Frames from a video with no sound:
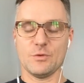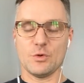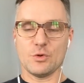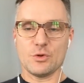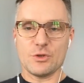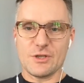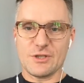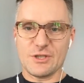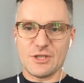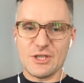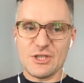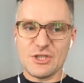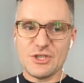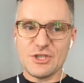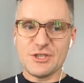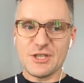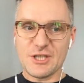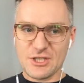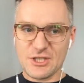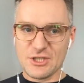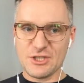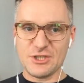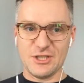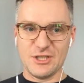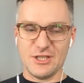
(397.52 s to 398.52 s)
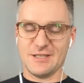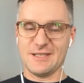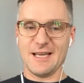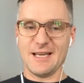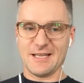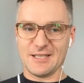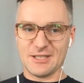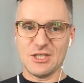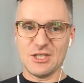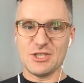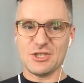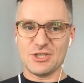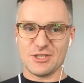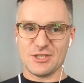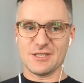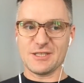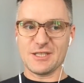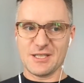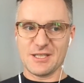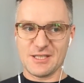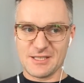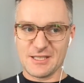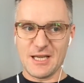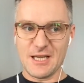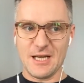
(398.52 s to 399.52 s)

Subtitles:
Out of 10 tactical targets,